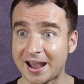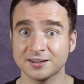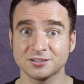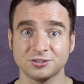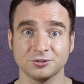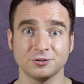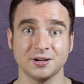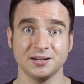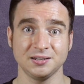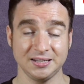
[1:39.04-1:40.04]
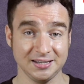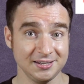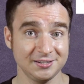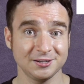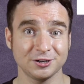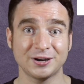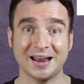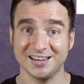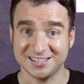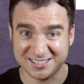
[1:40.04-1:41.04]
faster and easier
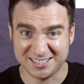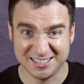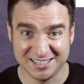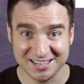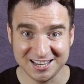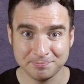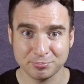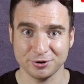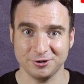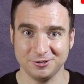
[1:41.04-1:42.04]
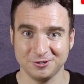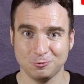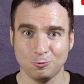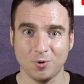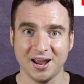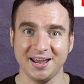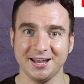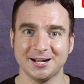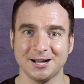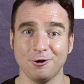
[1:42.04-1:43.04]
and deeper
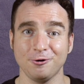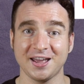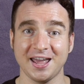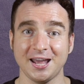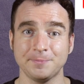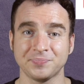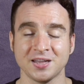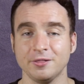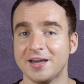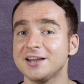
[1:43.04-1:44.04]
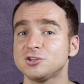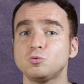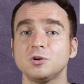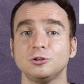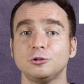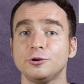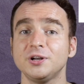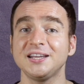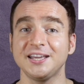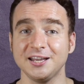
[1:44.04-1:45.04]
way. Okay, that's what
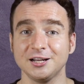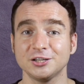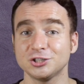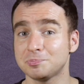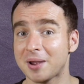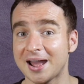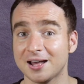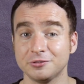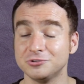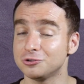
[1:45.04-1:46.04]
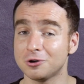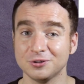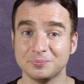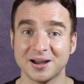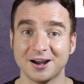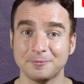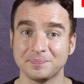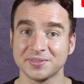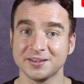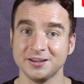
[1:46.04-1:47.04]
Learning English Path is all
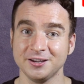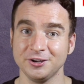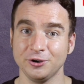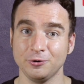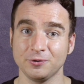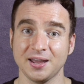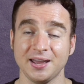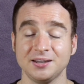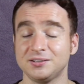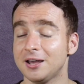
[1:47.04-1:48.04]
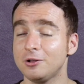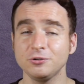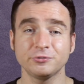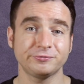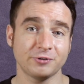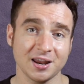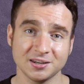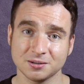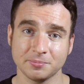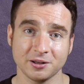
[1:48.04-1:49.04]
about. Okay, and tell your
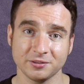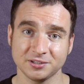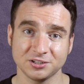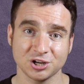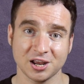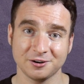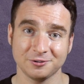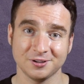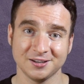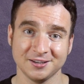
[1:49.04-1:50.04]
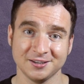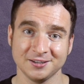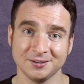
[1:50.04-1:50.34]
friends about this channel,